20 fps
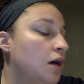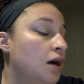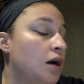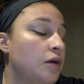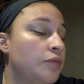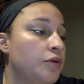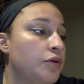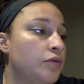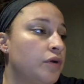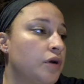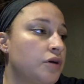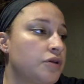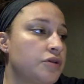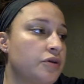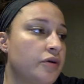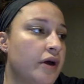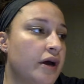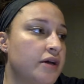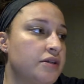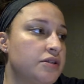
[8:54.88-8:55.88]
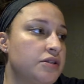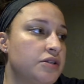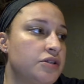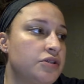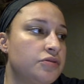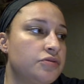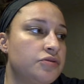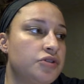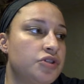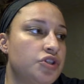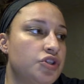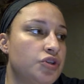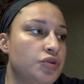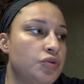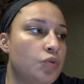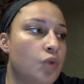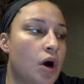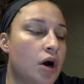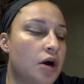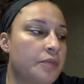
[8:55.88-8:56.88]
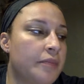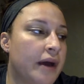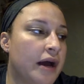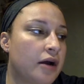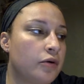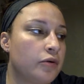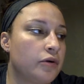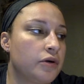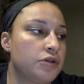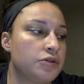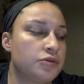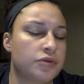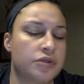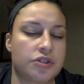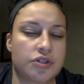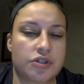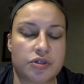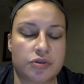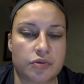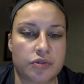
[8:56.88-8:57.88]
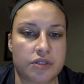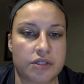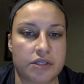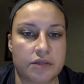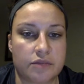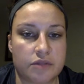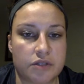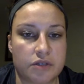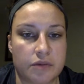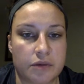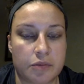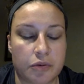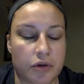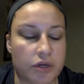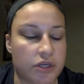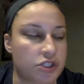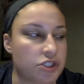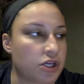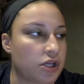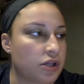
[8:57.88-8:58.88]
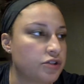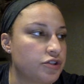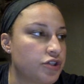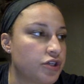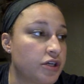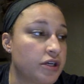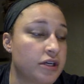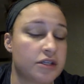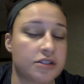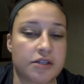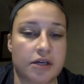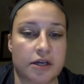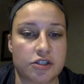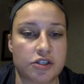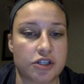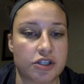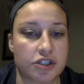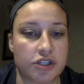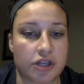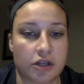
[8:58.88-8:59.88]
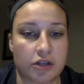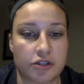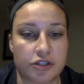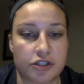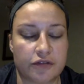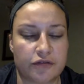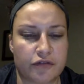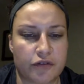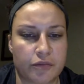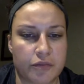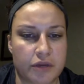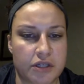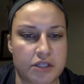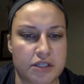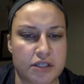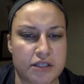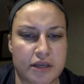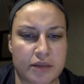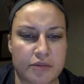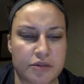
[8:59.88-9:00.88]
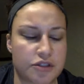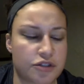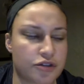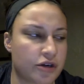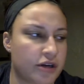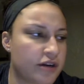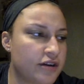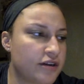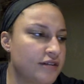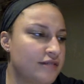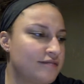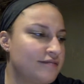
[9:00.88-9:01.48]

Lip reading: You would also ask the students to walk backwards, which this one seems to be pretty challenging. It's actually challenging for me to demonstrate it